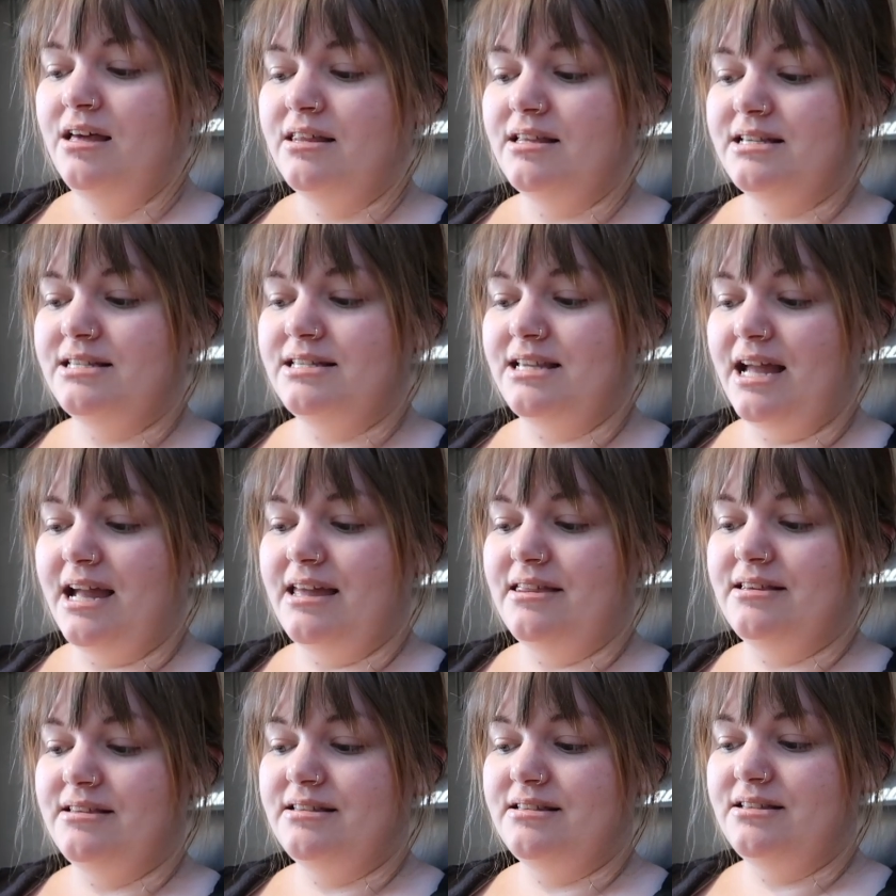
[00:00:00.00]
the
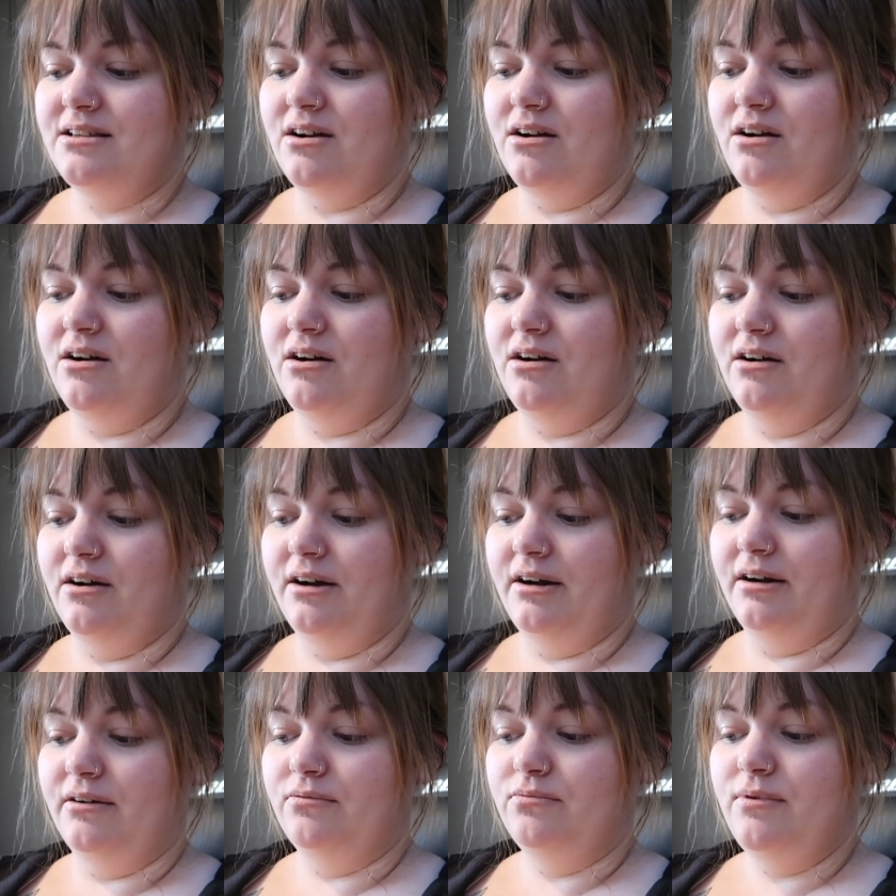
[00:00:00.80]
Scythes
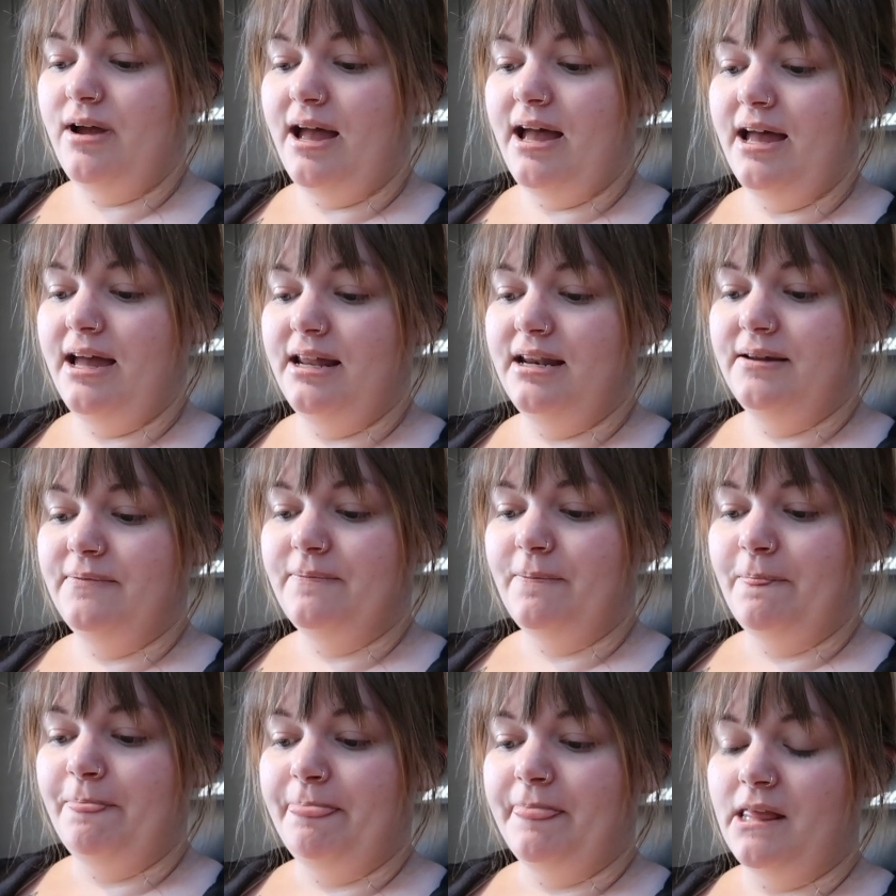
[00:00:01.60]
are red,
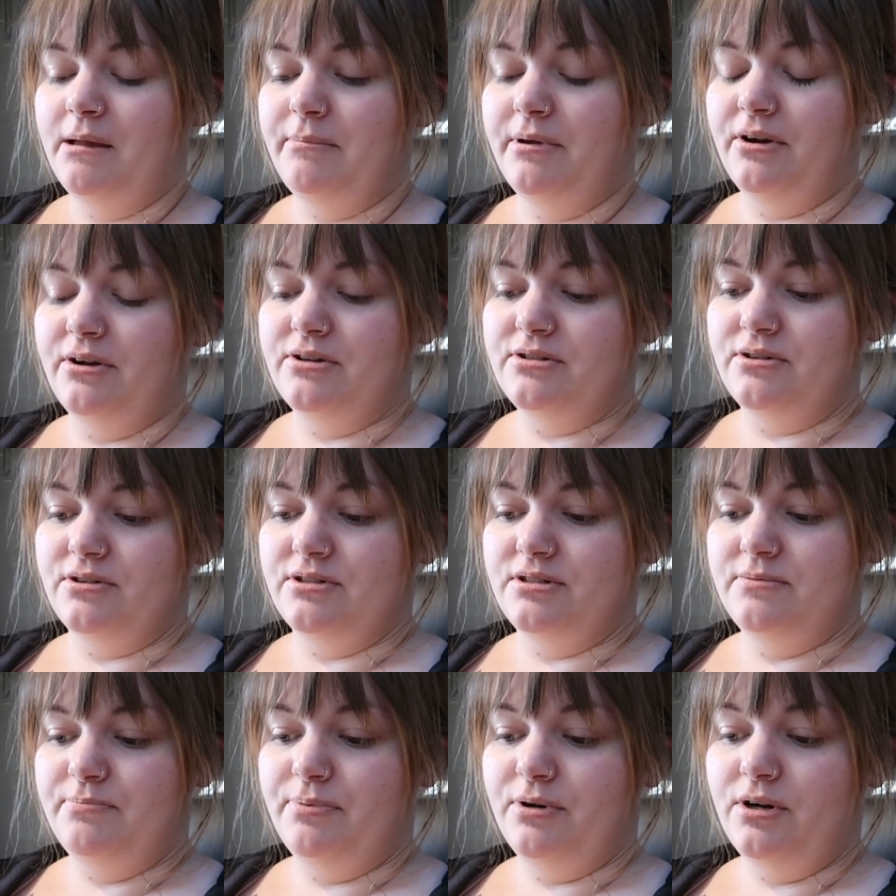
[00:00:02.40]
Mirrors
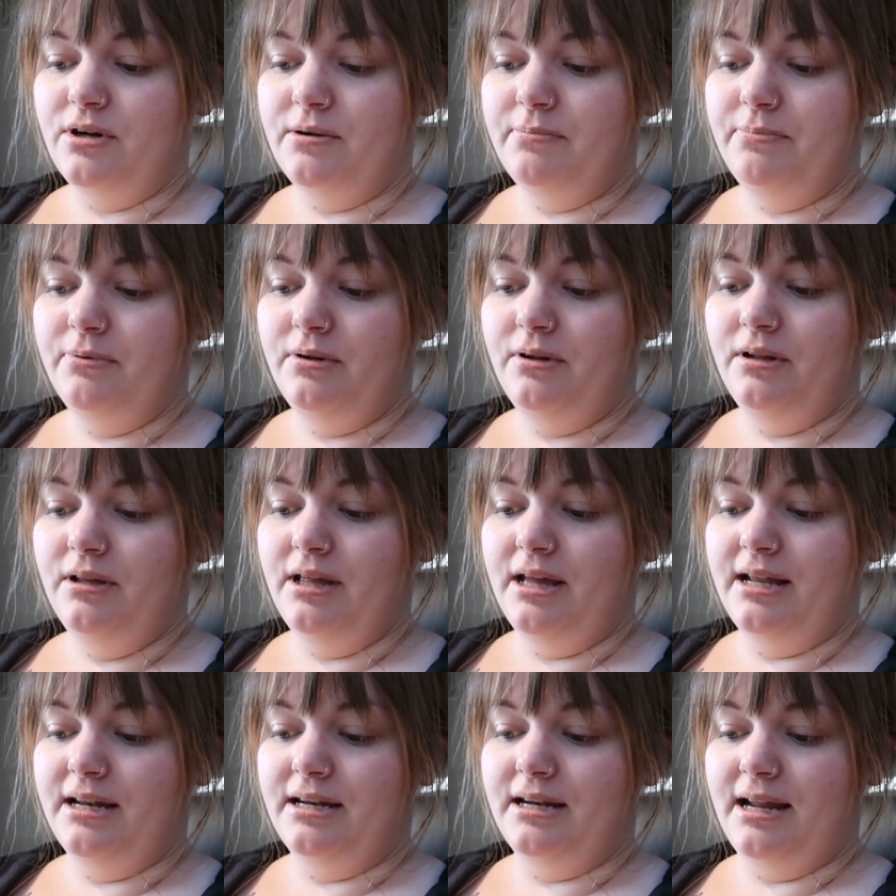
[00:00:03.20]
are purple,
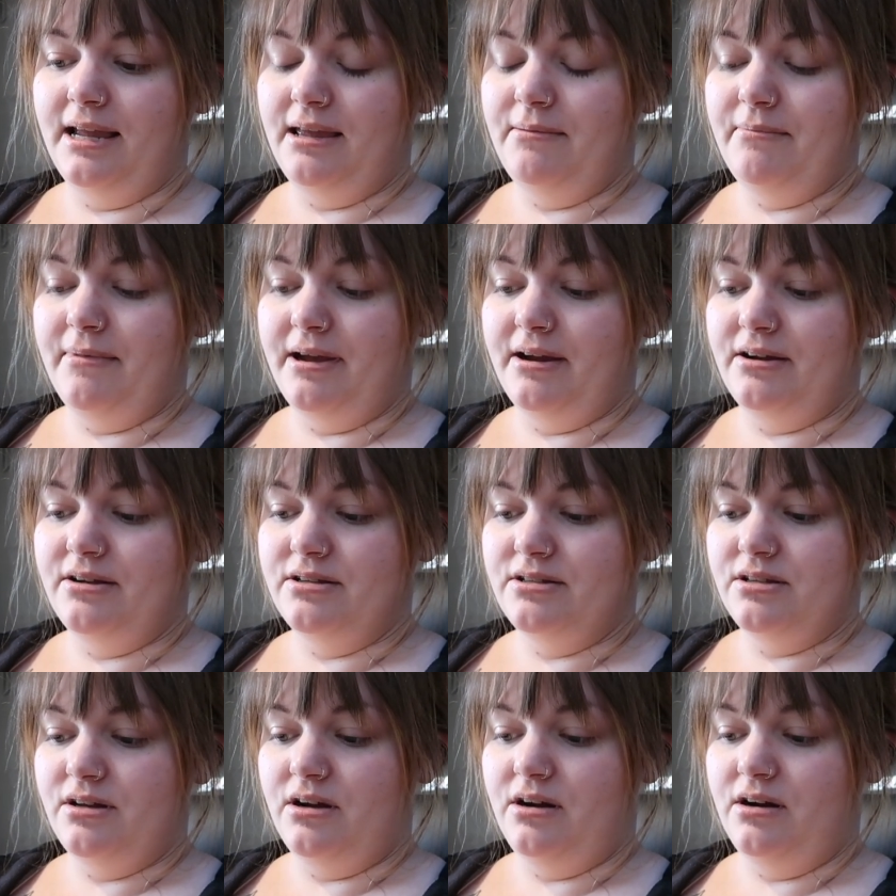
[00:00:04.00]
and
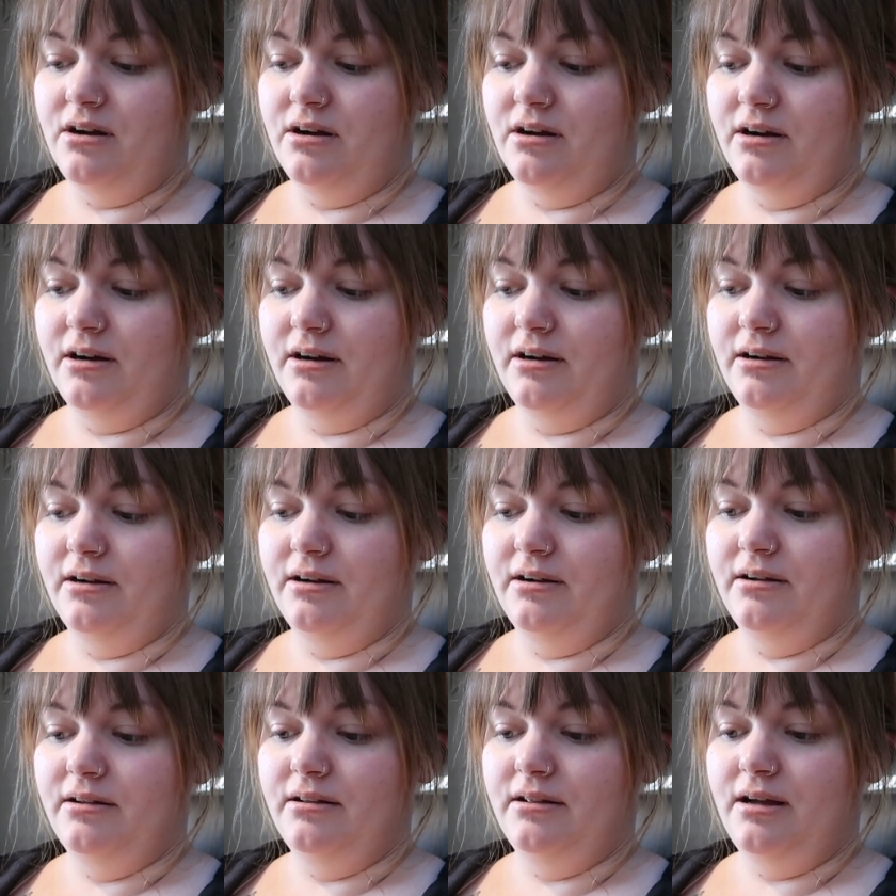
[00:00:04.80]
Nightmares
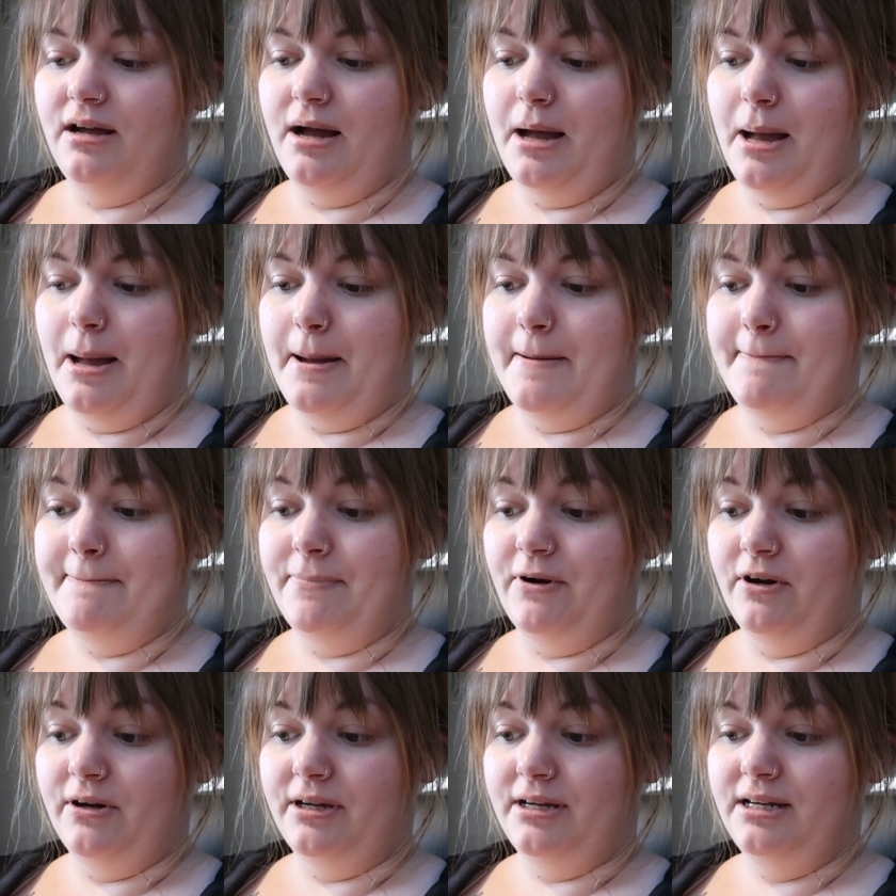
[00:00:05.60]
are uh,
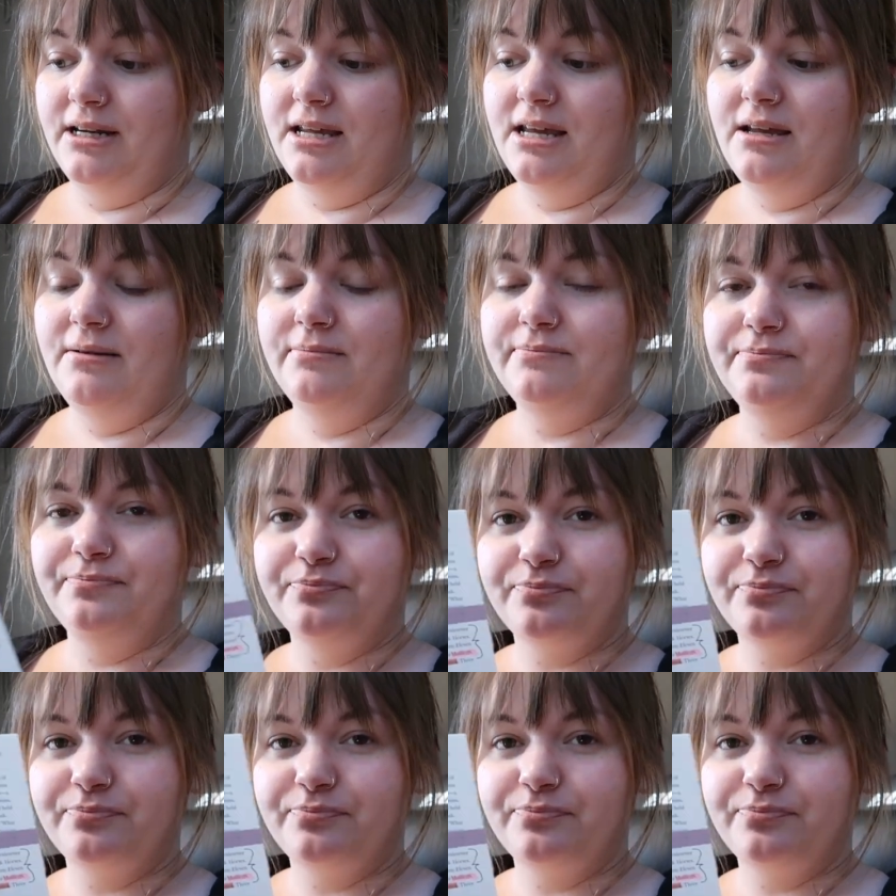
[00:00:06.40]
burgundy.